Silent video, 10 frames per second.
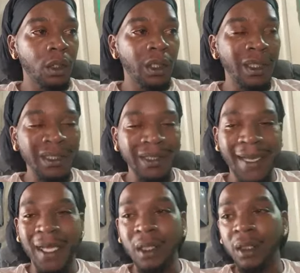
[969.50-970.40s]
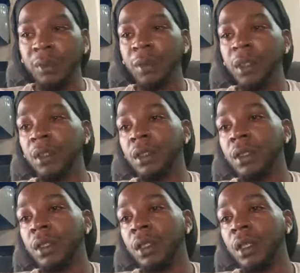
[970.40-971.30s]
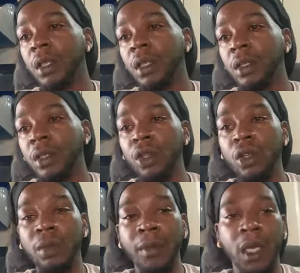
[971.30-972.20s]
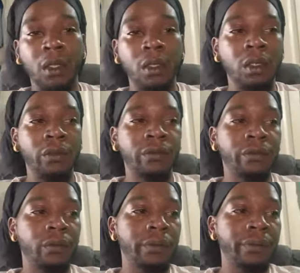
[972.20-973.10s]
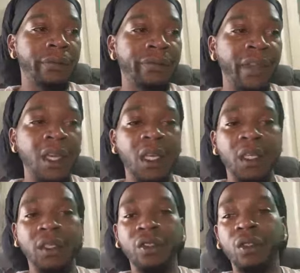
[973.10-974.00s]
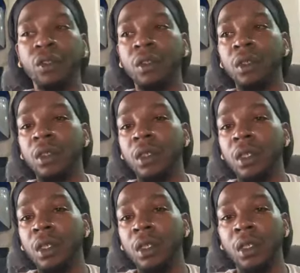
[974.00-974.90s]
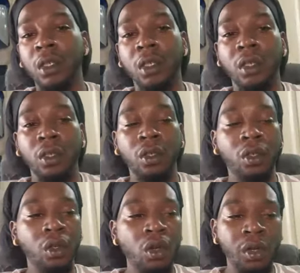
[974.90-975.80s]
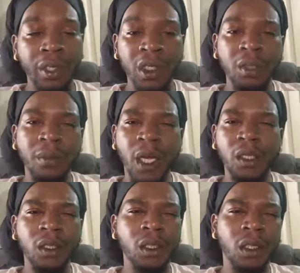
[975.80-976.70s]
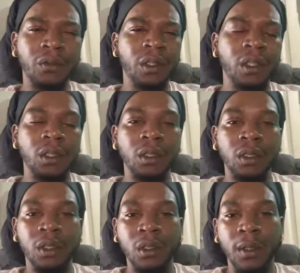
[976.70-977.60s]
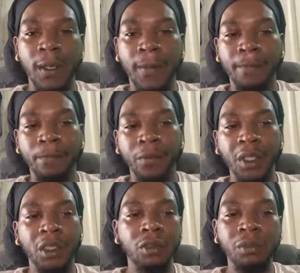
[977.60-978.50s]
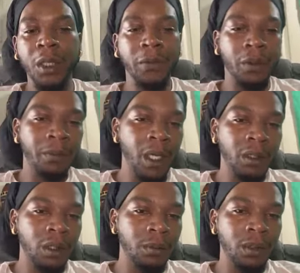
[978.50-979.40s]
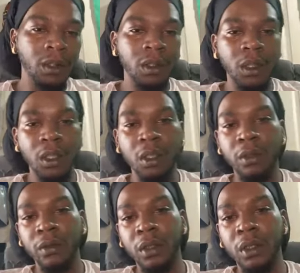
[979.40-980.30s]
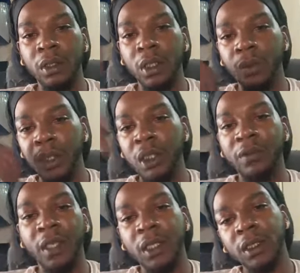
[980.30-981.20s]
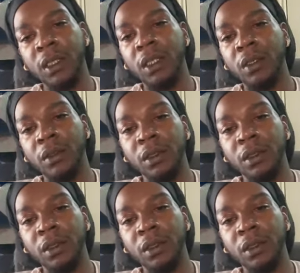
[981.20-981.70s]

acknowledgement, no amount of fans or glory anybody gives us, it'll never match up to the love that we give ourselves